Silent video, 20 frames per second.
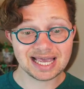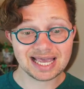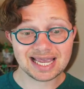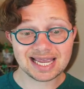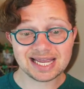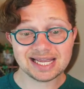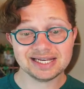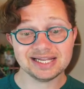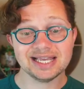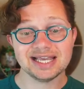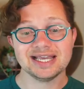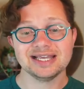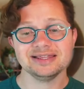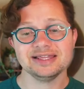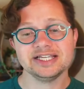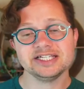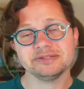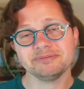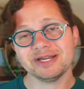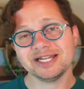and
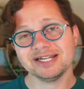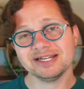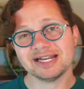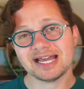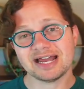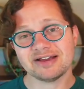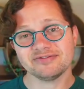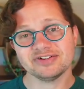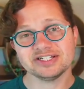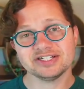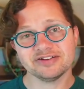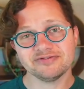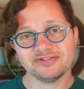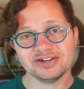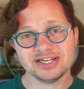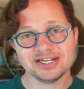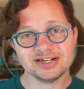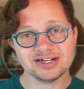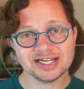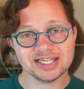they spend an average of
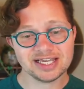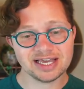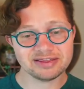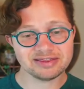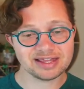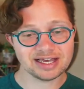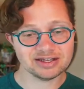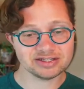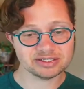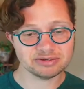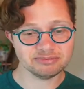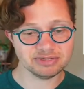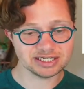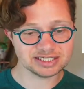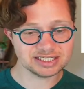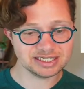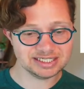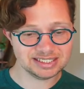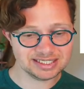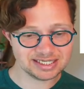nearly
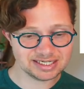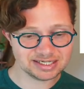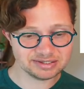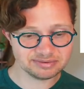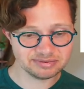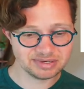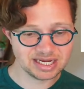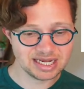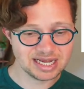$1,000 a year.